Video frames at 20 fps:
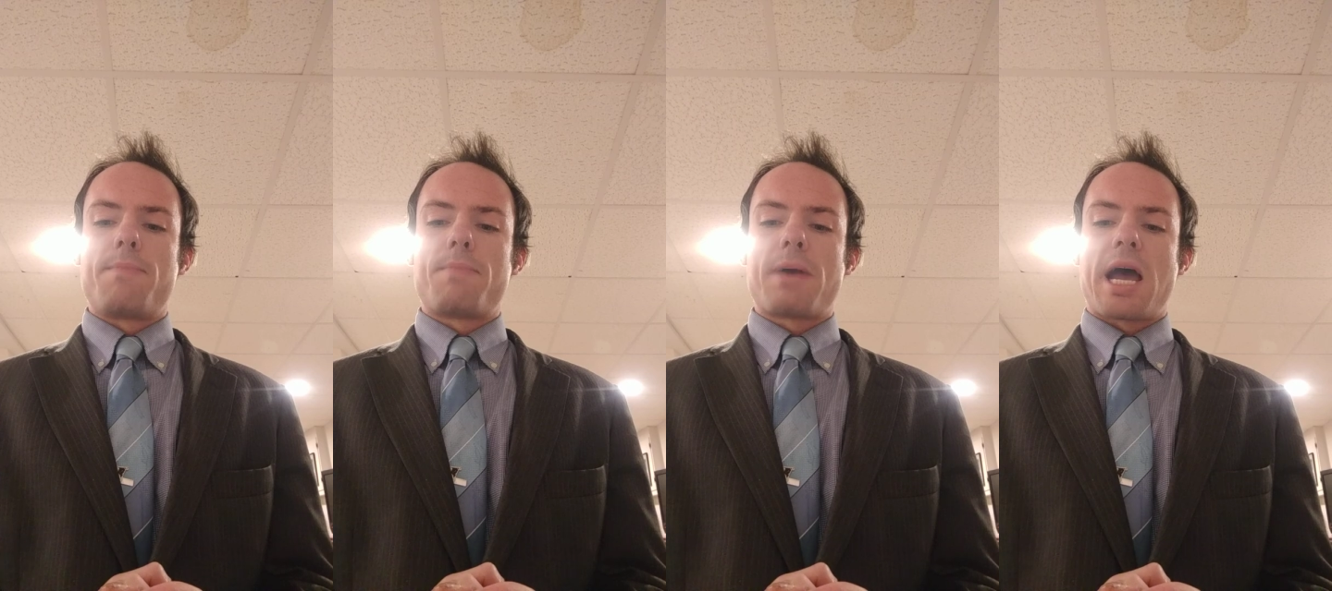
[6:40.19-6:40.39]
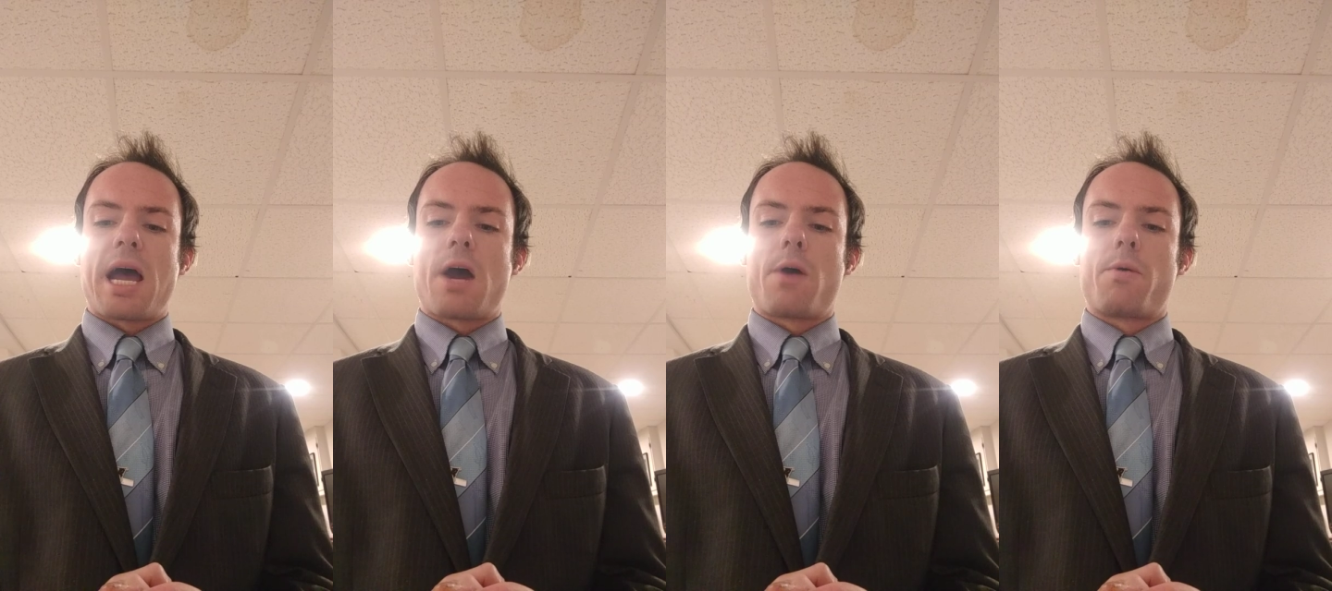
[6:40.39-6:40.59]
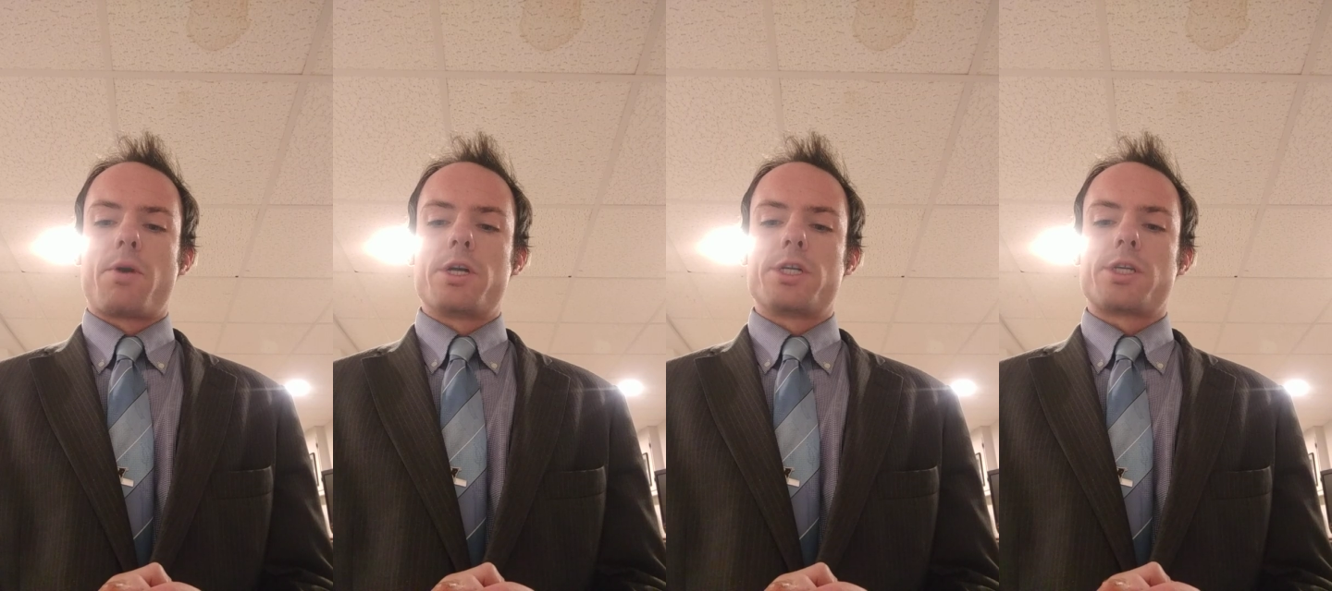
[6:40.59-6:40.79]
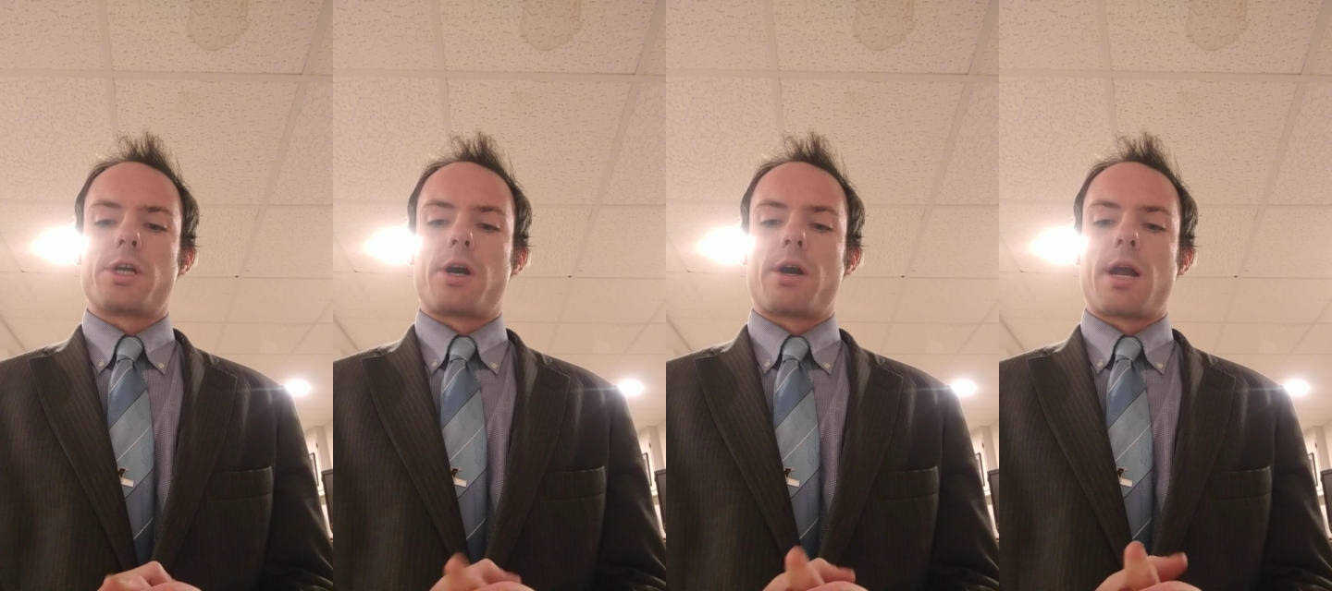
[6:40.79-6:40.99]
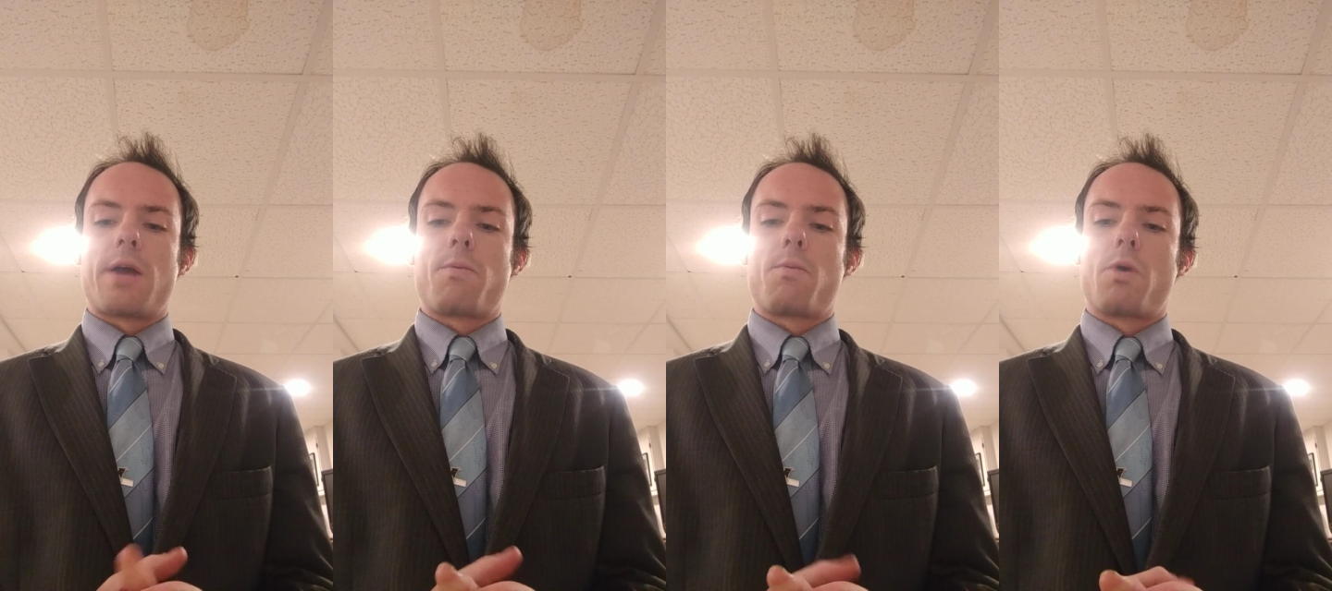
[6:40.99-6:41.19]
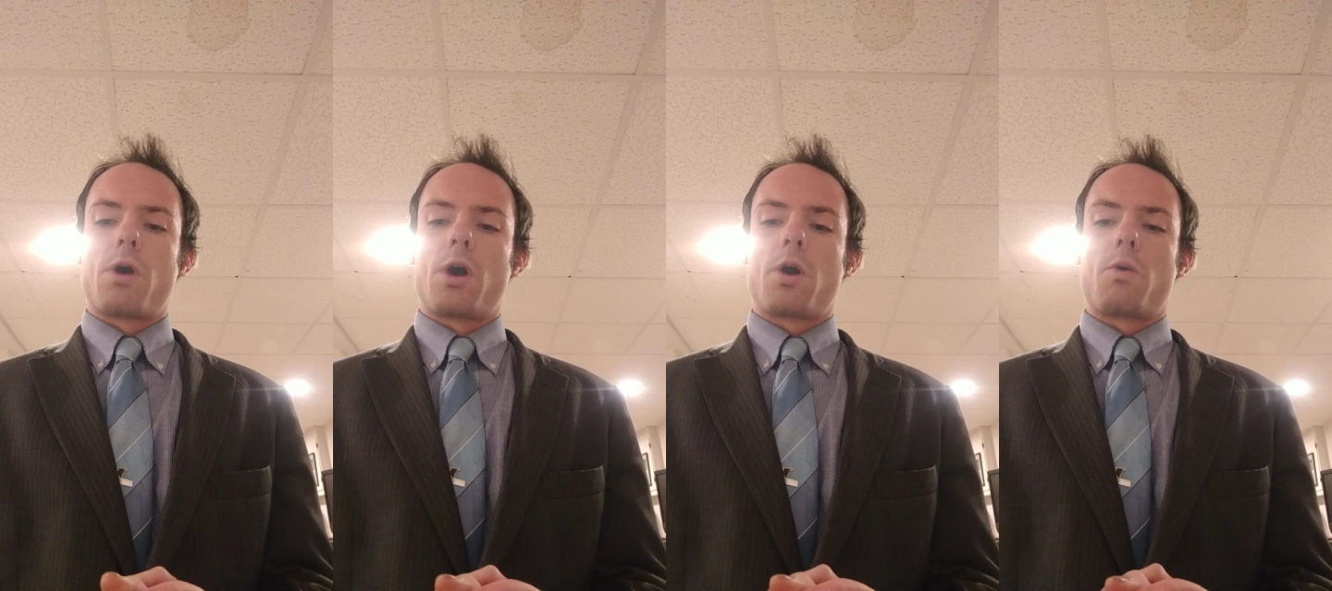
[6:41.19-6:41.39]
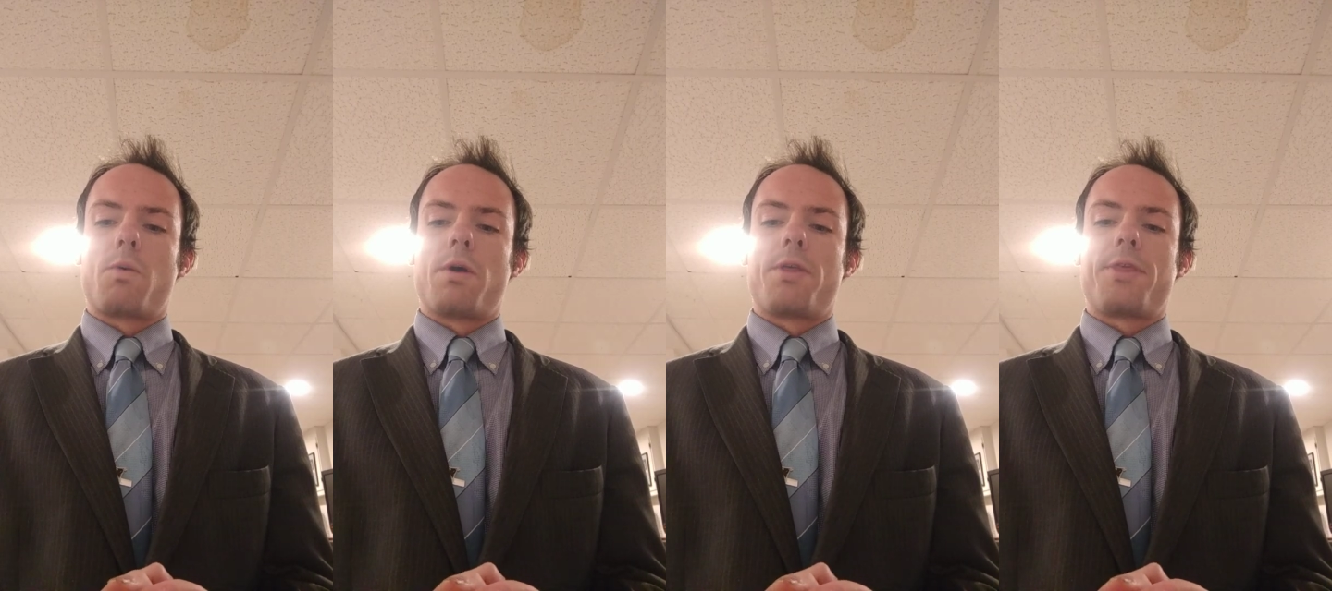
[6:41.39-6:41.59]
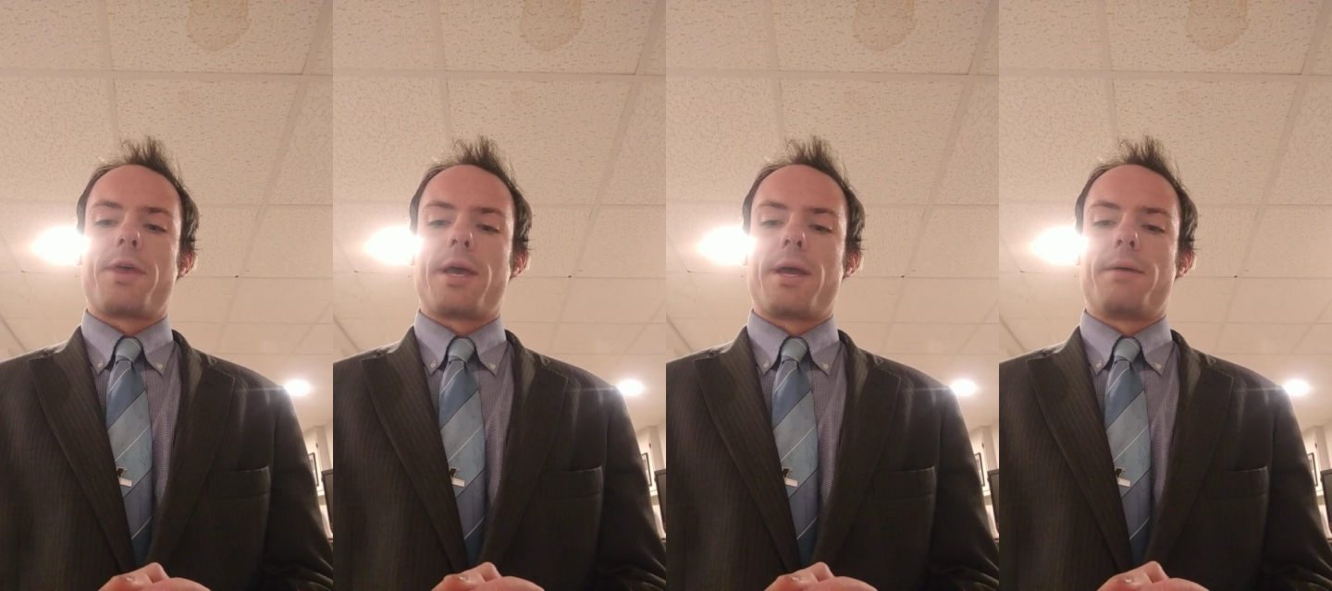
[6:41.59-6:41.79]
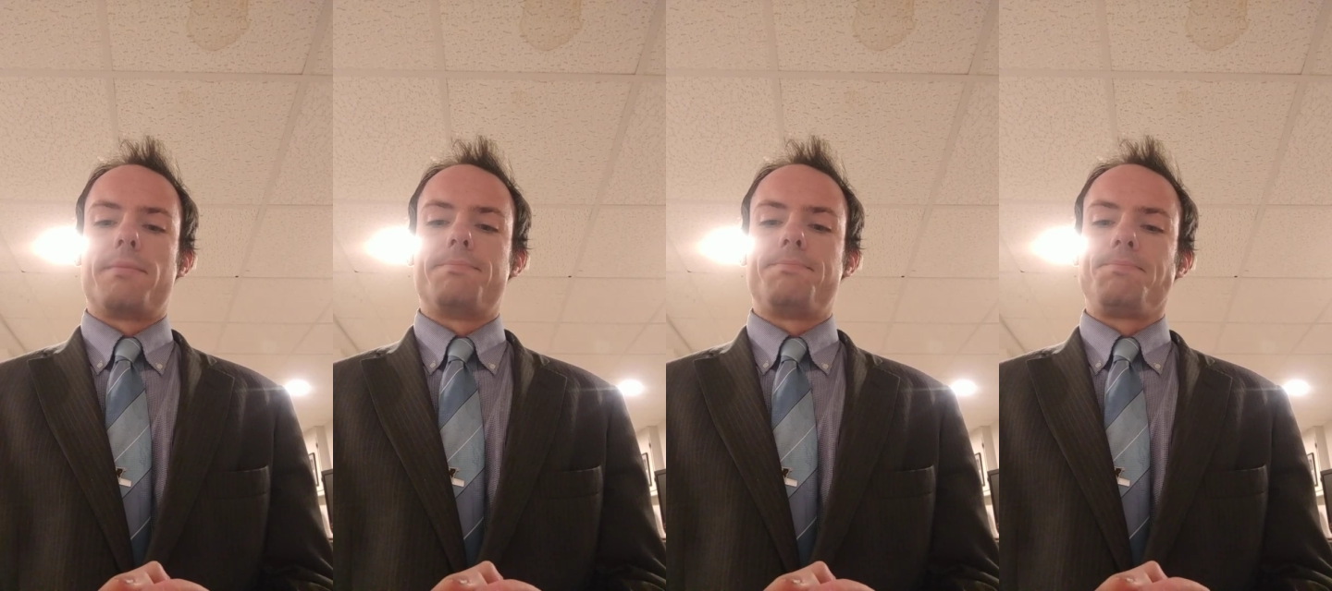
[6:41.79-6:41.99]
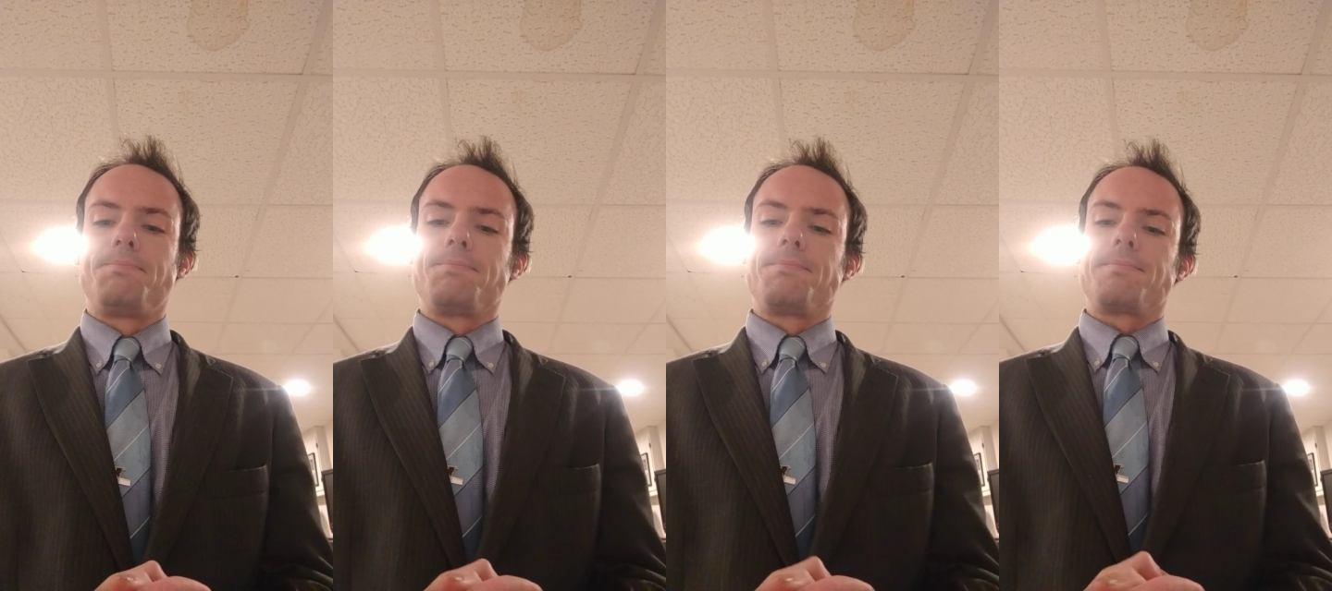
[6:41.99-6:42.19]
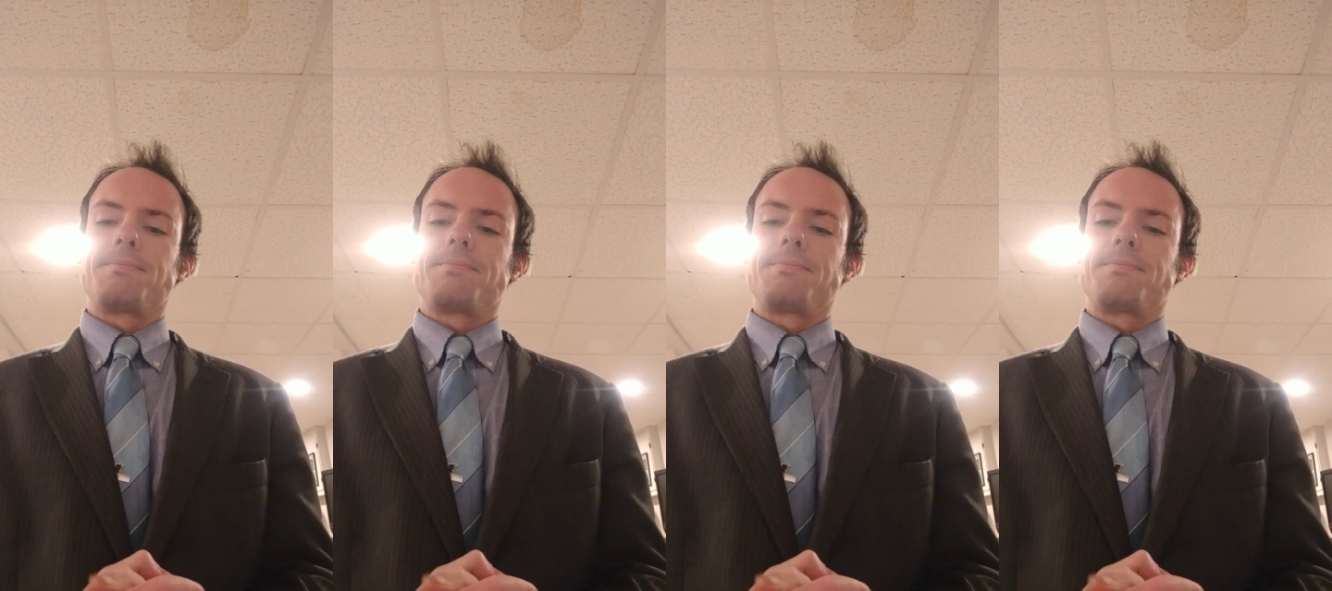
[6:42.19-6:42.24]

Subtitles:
powers are at work with him."